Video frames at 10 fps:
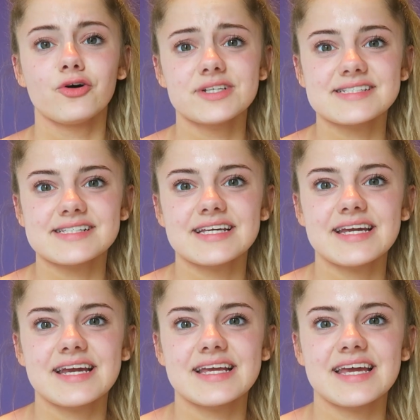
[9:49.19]

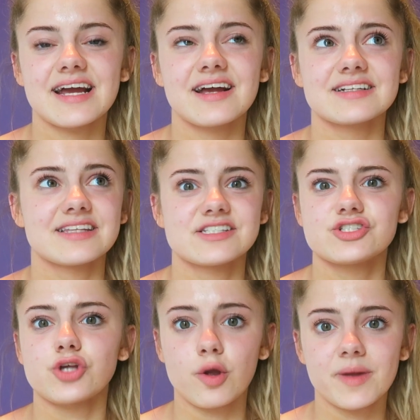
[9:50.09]
Honestly, there's
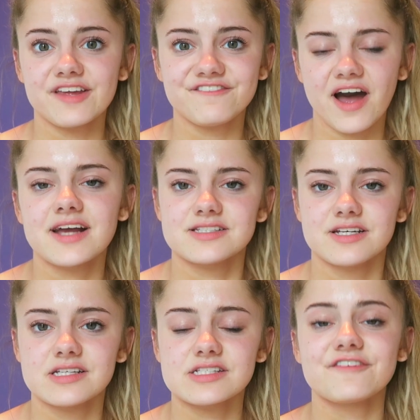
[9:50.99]
so many
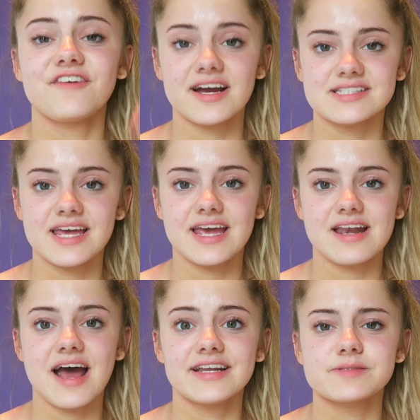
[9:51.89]
factors to factor
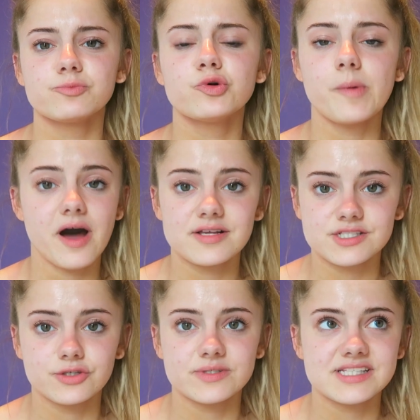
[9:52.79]
in, and it's more
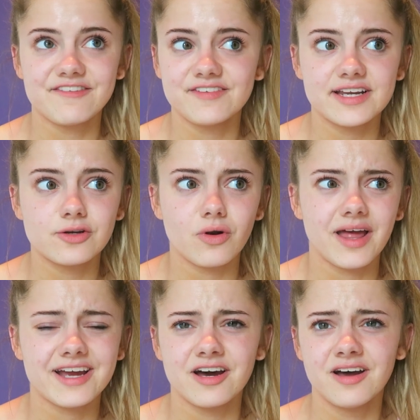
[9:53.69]
personal. It's definitely not
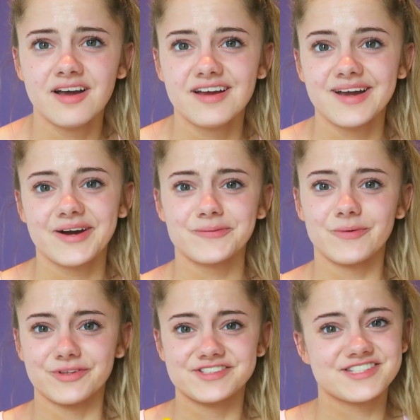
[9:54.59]
like a
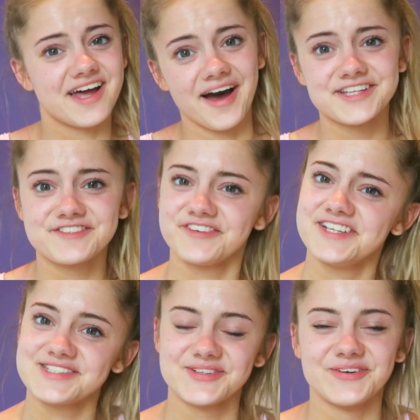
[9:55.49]
one size
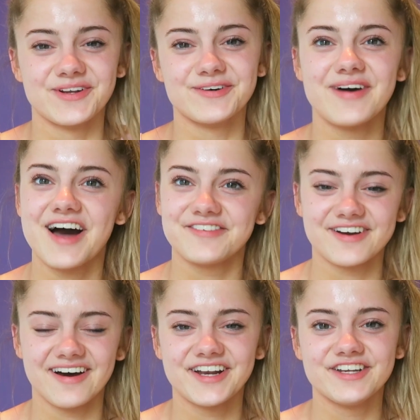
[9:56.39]
fits all or whatever
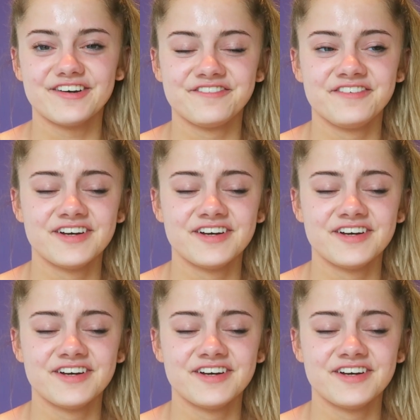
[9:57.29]
kind of